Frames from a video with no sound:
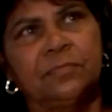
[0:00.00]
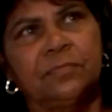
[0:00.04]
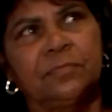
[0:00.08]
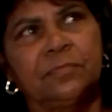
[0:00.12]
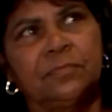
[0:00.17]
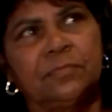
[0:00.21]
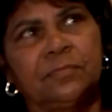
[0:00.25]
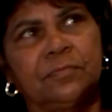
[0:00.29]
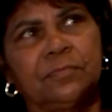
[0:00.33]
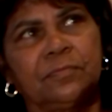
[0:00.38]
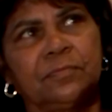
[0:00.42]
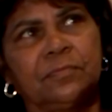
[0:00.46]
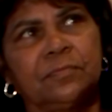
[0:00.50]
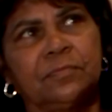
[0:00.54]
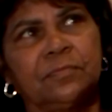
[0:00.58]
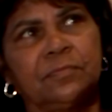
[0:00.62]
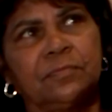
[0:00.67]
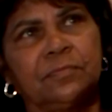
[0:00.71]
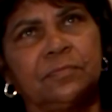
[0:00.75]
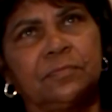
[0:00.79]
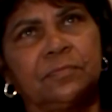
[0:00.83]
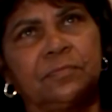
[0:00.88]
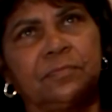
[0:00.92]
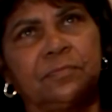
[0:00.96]

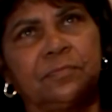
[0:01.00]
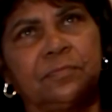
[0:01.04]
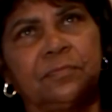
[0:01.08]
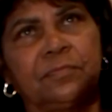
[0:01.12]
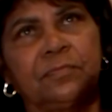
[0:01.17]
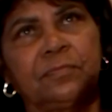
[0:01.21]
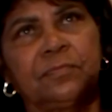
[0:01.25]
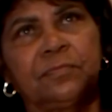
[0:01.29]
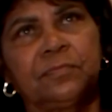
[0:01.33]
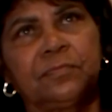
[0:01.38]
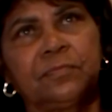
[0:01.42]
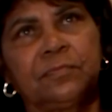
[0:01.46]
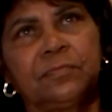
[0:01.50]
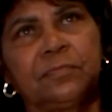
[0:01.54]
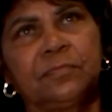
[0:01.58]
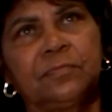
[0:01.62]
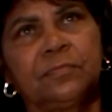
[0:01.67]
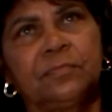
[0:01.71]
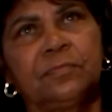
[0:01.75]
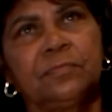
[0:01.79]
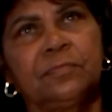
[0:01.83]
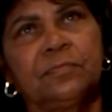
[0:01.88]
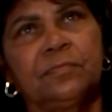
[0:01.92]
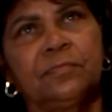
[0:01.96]

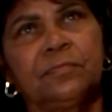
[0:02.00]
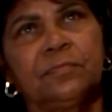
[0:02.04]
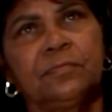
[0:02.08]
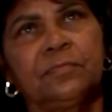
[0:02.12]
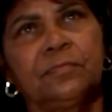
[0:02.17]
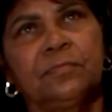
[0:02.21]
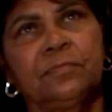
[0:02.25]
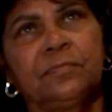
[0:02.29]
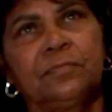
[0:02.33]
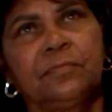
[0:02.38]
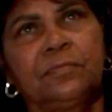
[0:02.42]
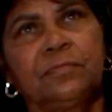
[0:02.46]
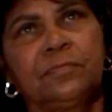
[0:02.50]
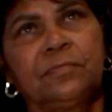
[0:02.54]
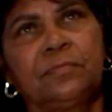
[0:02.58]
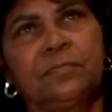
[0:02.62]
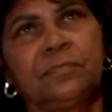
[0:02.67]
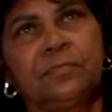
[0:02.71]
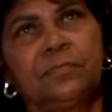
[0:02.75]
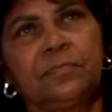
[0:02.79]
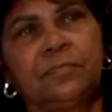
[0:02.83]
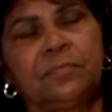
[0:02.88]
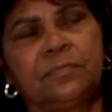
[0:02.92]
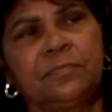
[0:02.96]

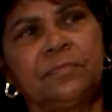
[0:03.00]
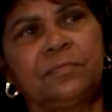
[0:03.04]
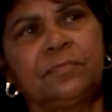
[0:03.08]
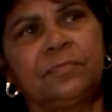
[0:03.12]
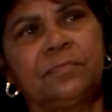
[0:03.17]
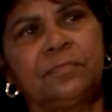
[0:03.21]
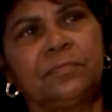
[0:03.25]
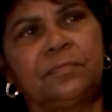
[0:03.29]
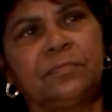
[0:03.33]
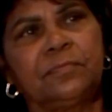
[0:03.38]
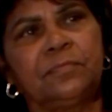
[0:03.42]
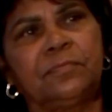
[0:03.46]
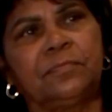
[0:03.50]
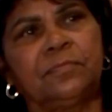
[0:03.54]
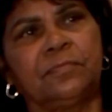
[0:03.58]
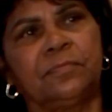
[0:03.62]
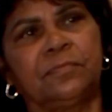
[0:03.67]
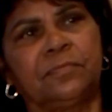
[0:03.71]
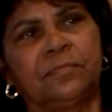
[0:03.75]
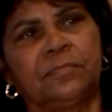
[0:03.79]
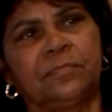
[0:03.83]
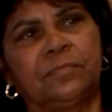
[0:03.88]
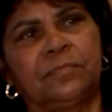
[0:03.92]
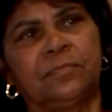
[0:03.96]

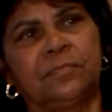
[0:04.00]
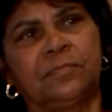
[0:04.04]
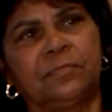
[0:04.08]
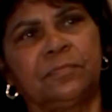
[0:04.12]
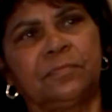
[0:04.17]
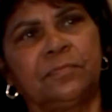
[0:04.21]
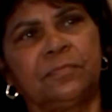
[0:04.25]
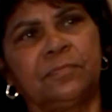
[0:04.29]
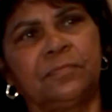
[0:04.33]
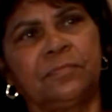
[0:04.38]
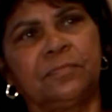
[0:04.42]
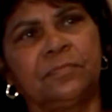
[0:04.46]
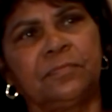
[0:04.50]
No words are spoken by the person on screen.